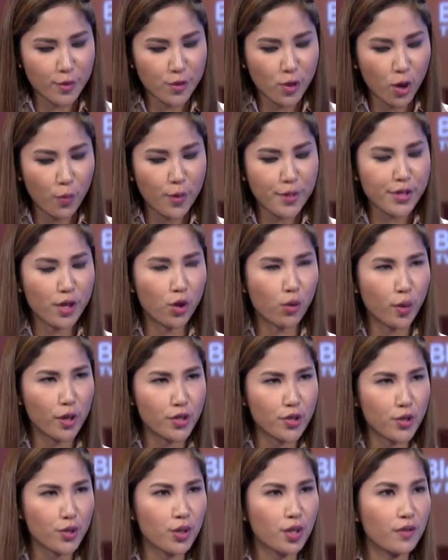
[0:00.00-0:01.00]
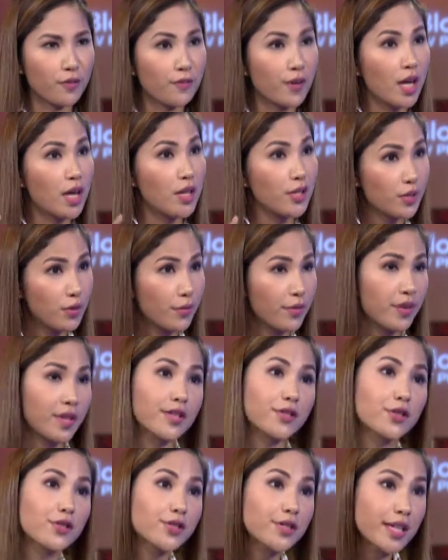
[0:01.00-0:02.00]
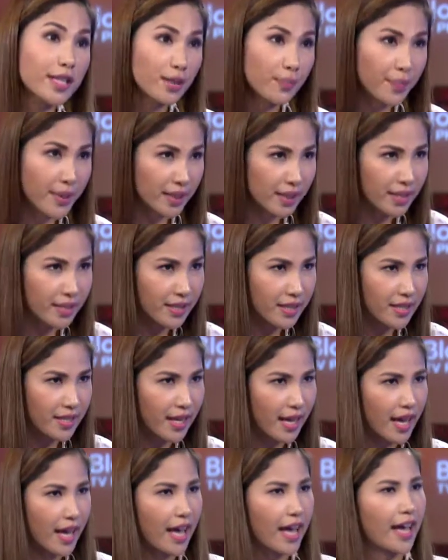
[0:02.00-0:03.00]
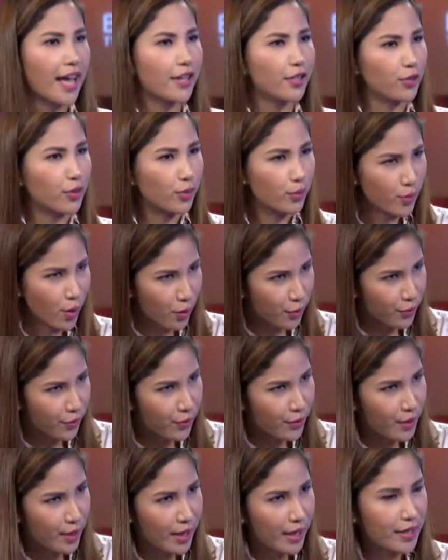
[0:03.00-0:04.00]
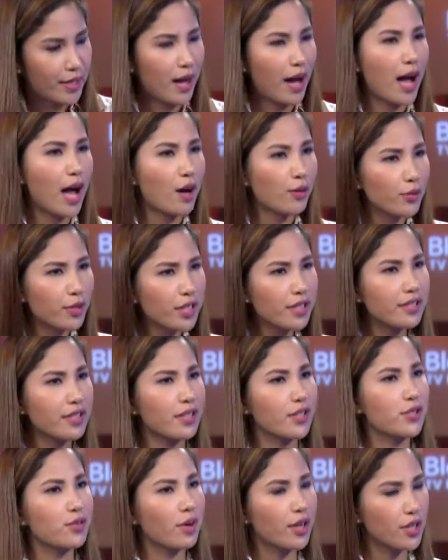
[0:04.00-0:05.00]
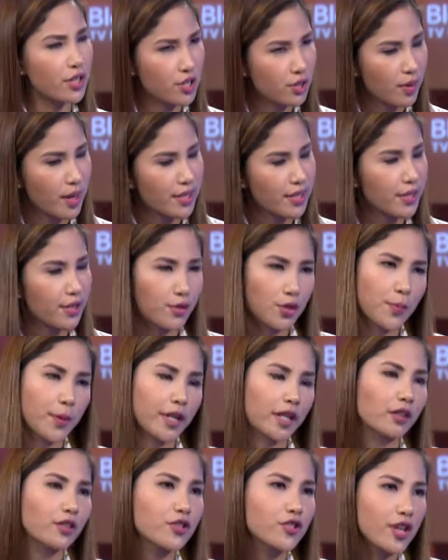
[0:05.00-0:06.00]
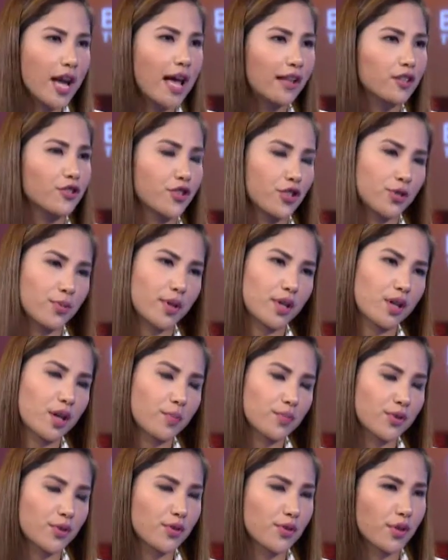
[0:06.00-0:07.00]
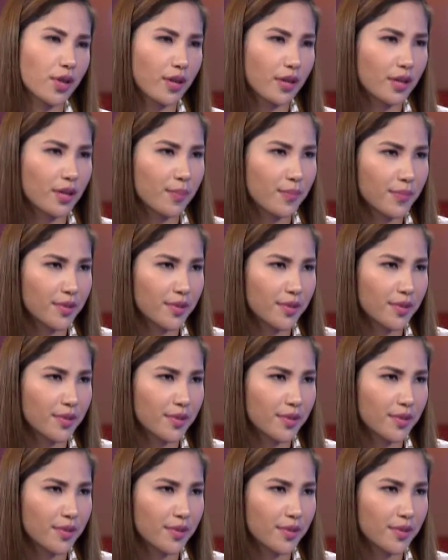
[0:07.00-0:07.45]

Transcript: always a question of two things, hmm. sustainability mm and growth. Yes. Now, how do you intend to address those particular challenges when it comes to startups?